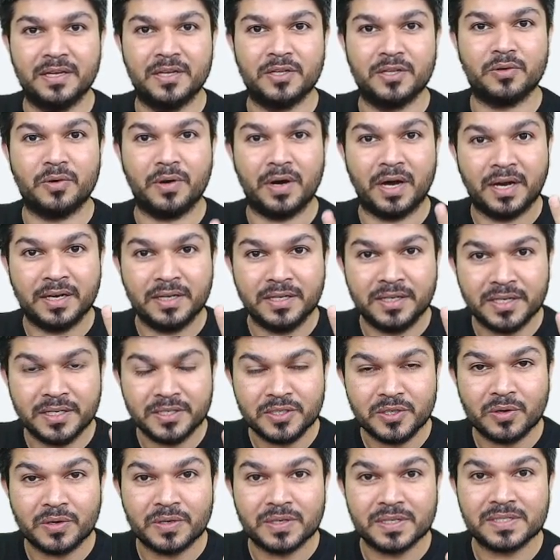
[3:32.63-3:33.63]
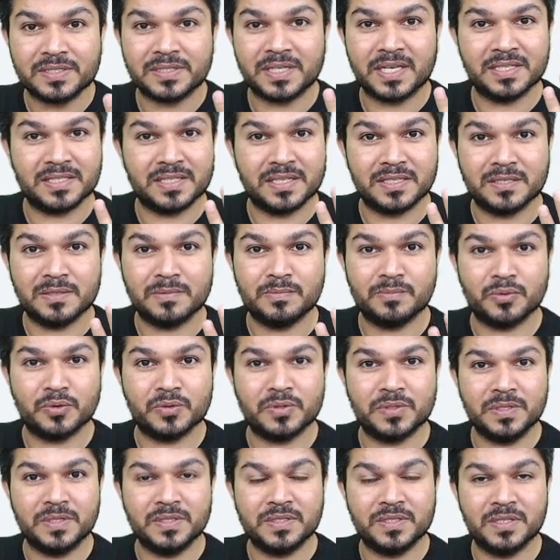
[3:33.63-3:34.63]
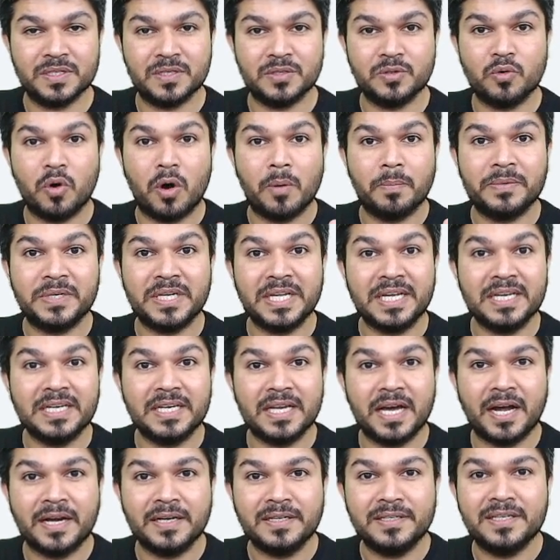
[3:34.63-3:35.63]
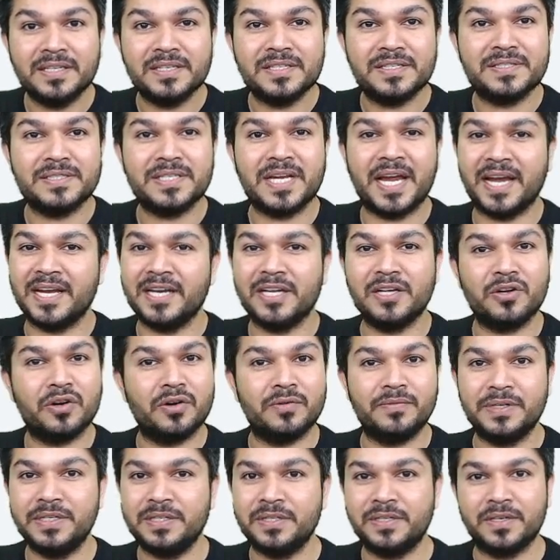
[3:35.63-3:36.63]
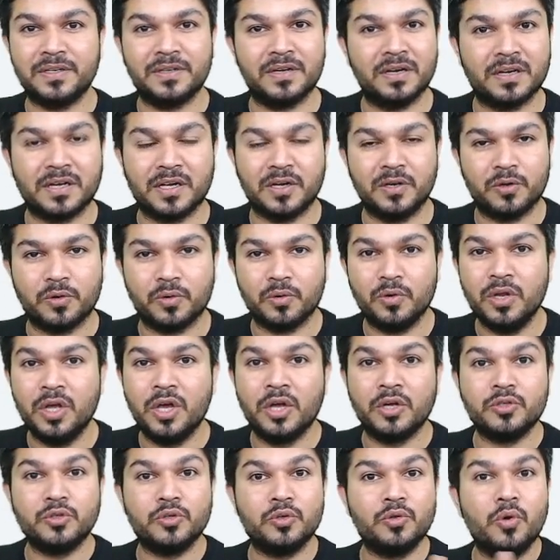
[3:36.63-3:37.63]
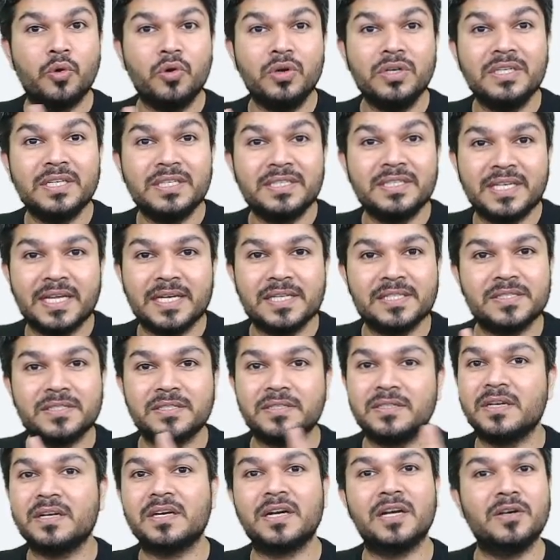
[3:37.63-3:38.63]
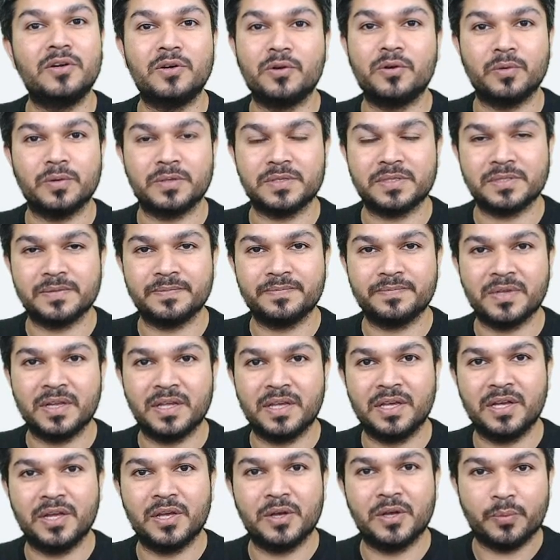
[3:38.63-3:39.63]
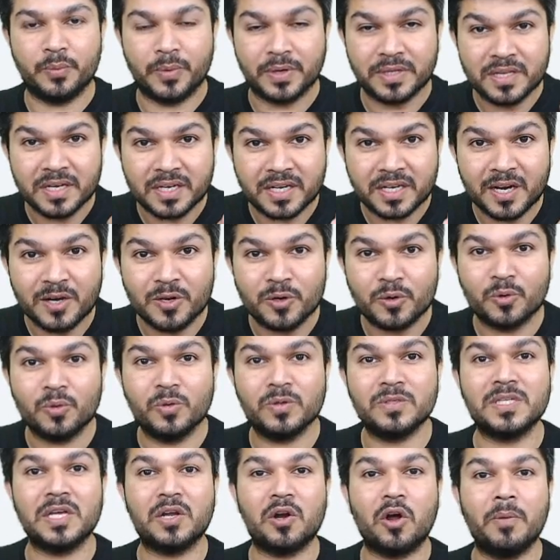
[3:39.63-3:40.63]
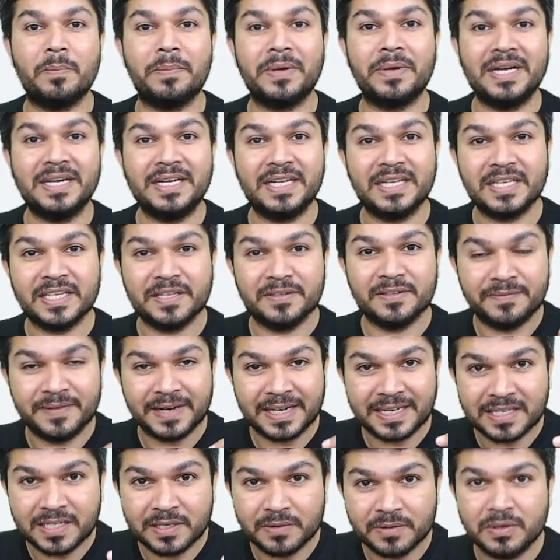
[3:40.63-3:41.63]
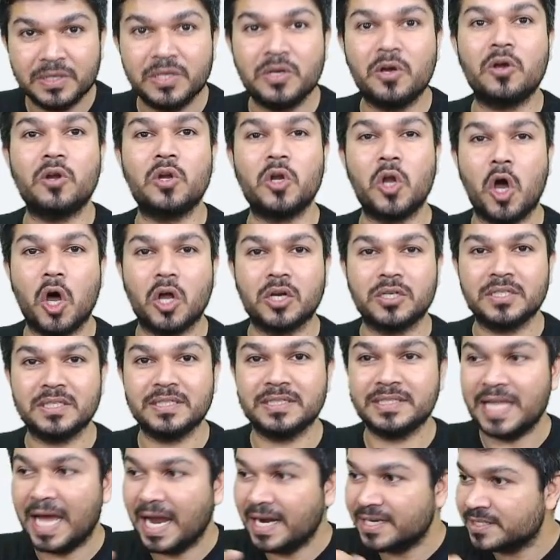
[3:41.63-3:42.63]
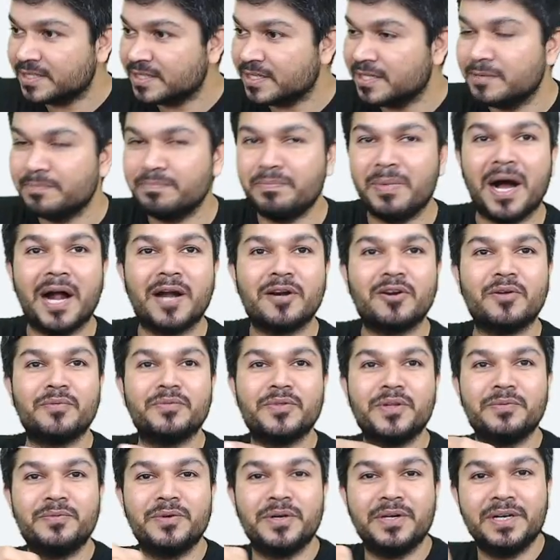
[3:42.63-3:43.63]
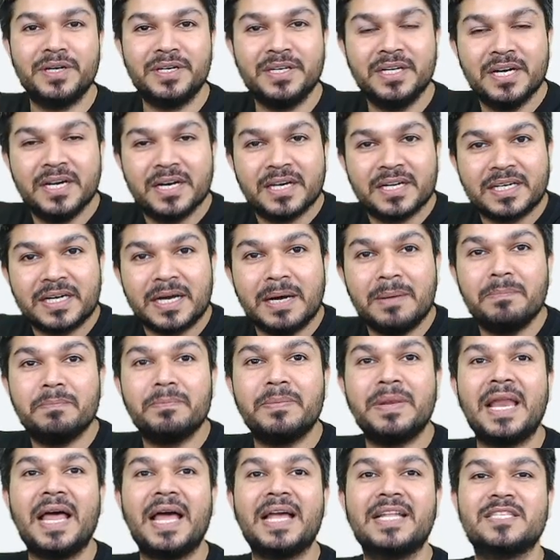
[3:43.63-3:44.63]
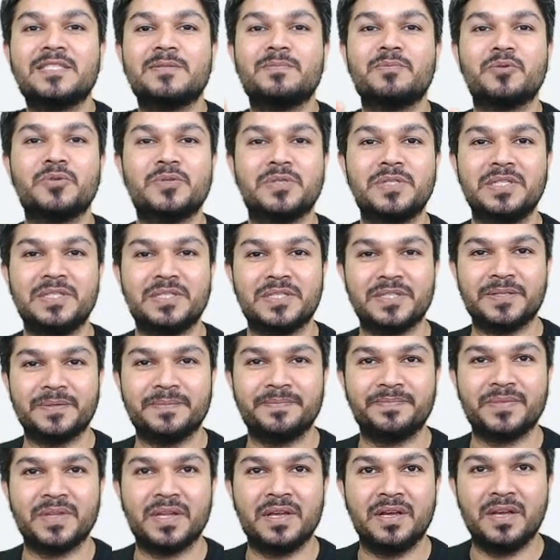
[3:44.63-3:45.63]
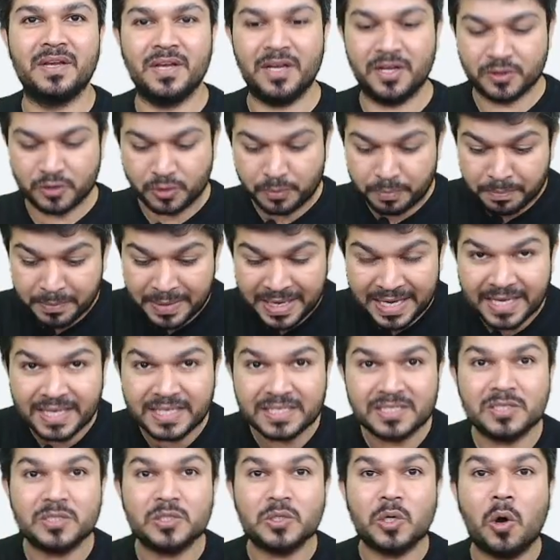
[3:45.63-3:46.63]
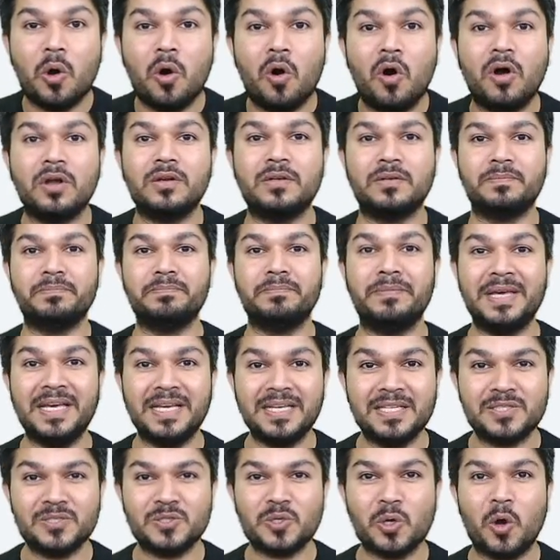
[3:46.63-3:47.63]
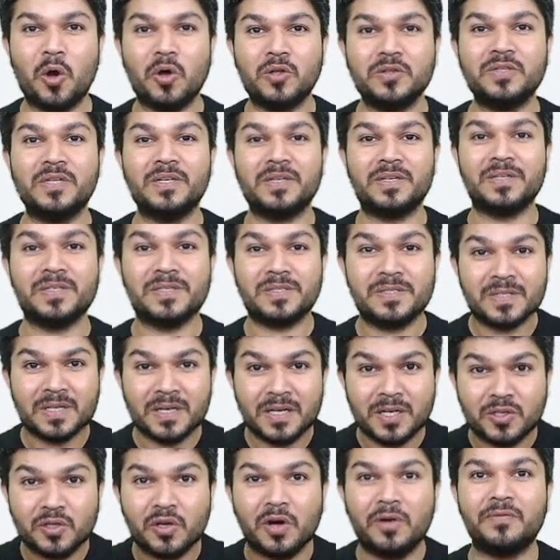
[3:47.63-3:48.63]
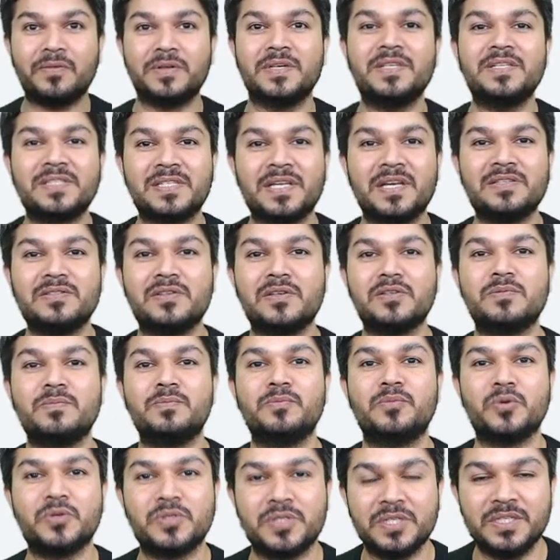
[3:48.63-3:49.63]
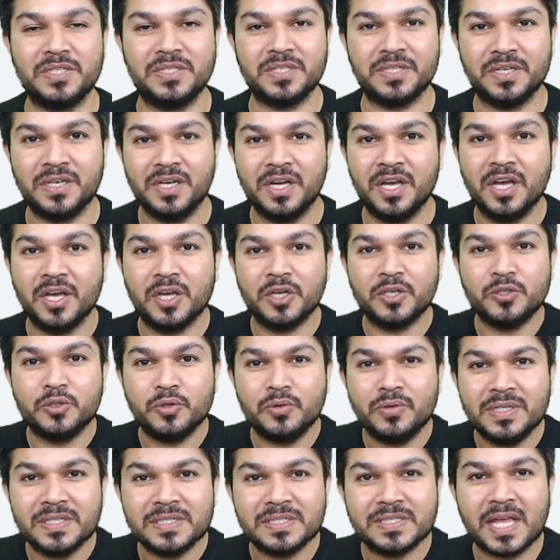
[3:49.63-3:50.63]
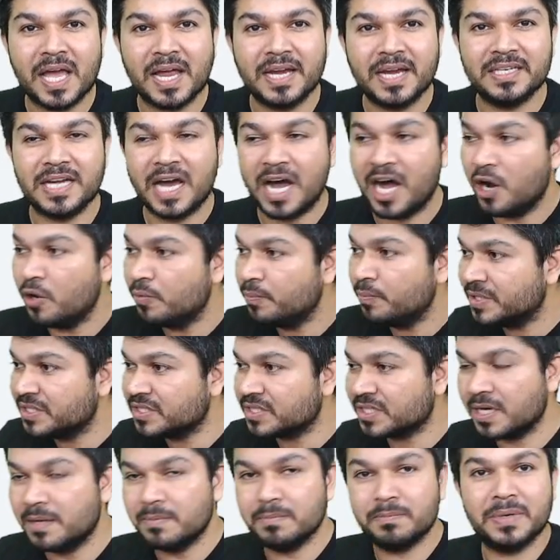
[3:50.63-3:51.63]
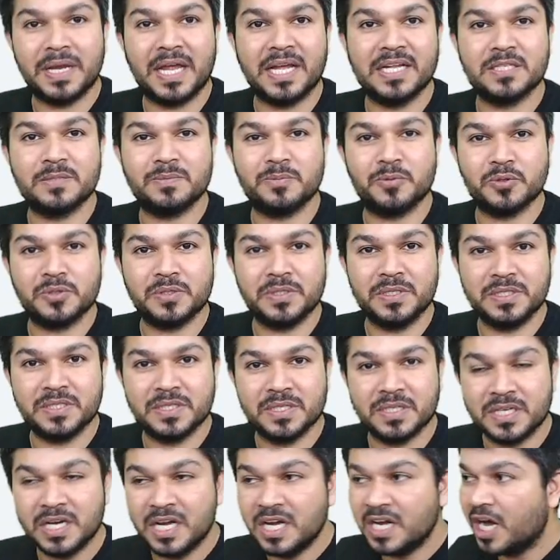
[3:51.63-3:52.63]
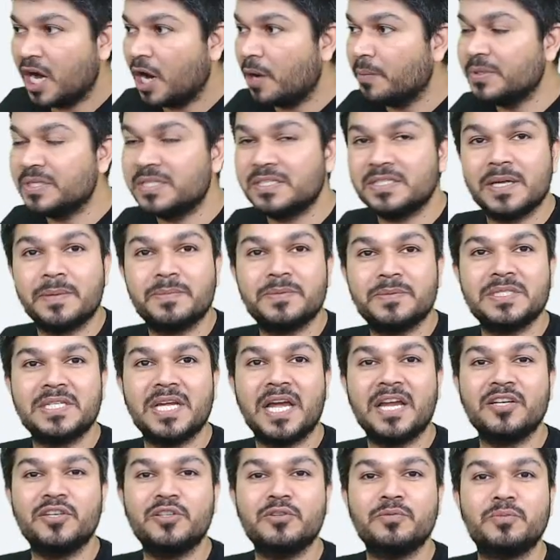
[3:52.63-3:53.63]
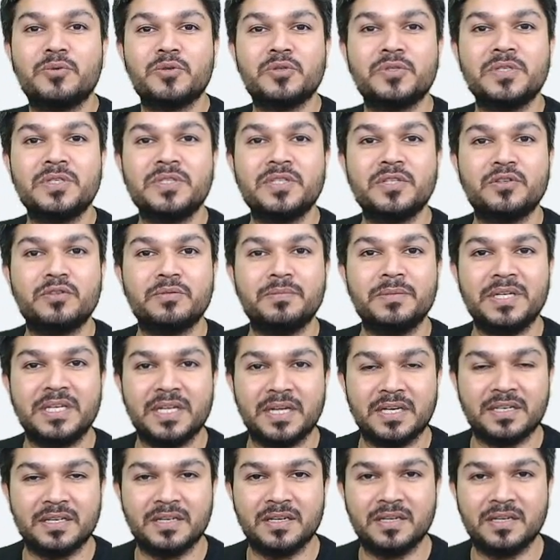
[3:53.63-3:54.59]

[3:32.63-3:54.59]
So under your risk assessment procedure, you obtain understanding of internal control. You don't test the controls. Whether controls are operating effectively or not, that's a part of the word compliance procedure. So based on the result of risk assessment procedure, you decide how much compliance procedure, how much substantive procedure to be done.